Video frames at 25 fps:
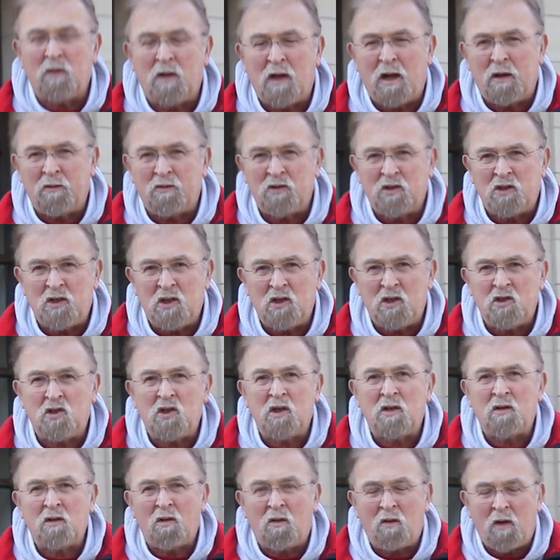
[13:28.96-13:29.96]
when I was
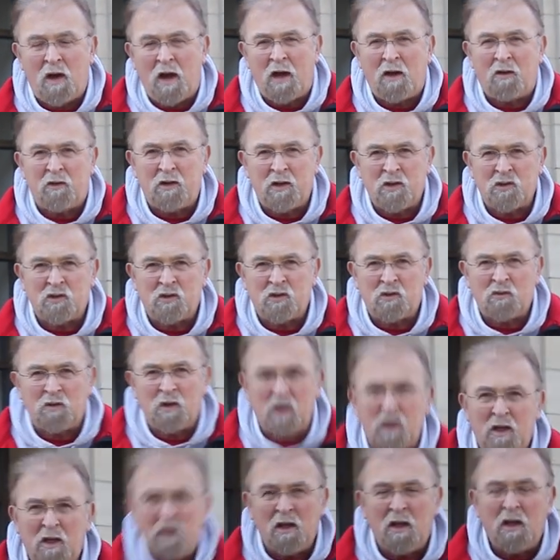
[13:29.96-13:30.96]
teaching Ohio
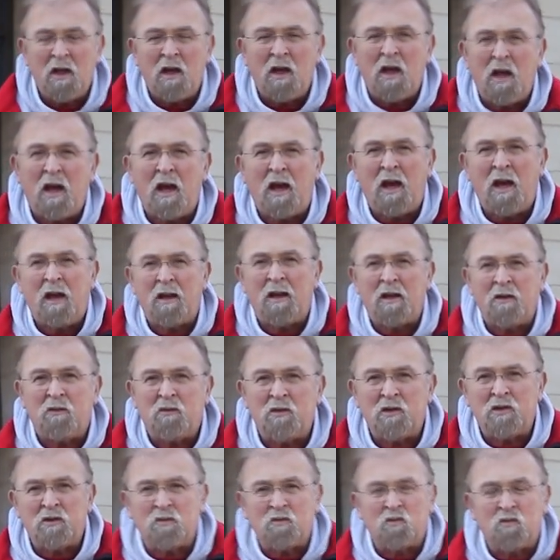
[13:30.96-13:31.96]
history, and it
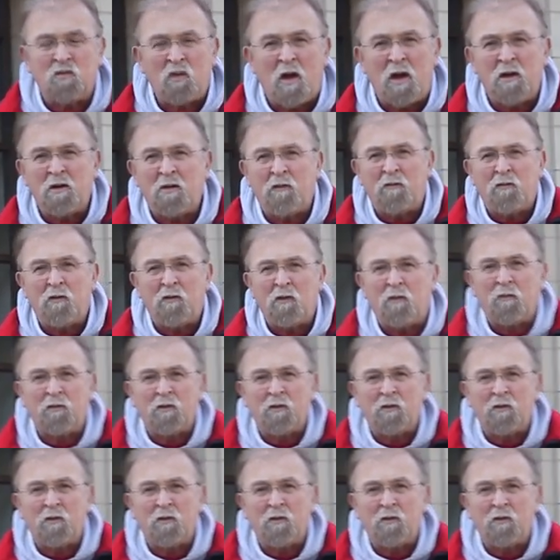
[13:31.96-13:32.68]
was wonderful